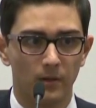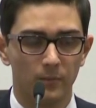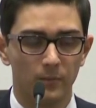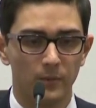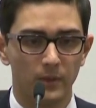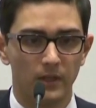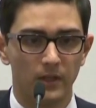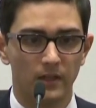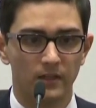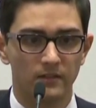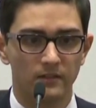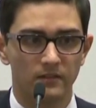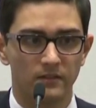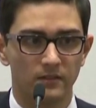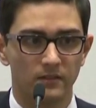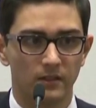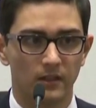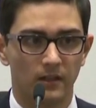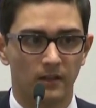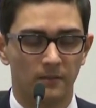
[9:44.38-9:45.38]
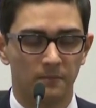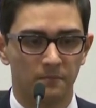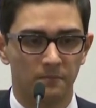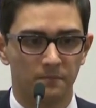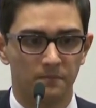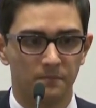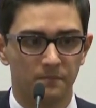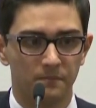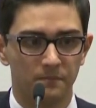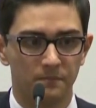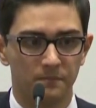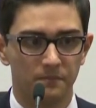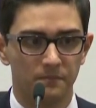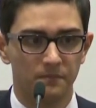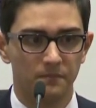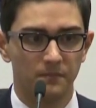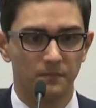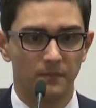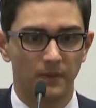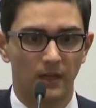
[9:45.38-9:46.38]
Because
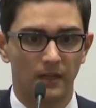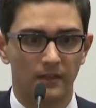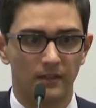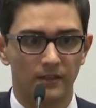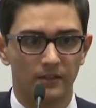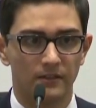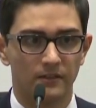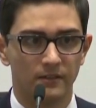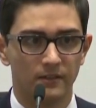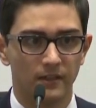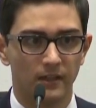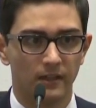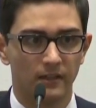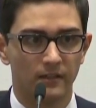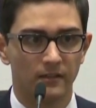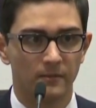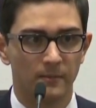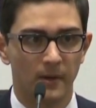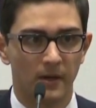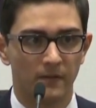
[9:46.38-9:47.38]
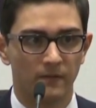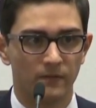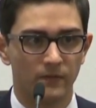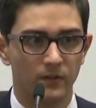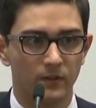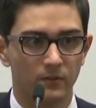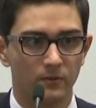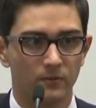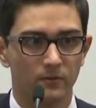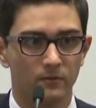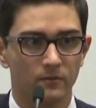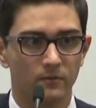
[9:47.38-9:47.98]
I couldn't get into Mountain View.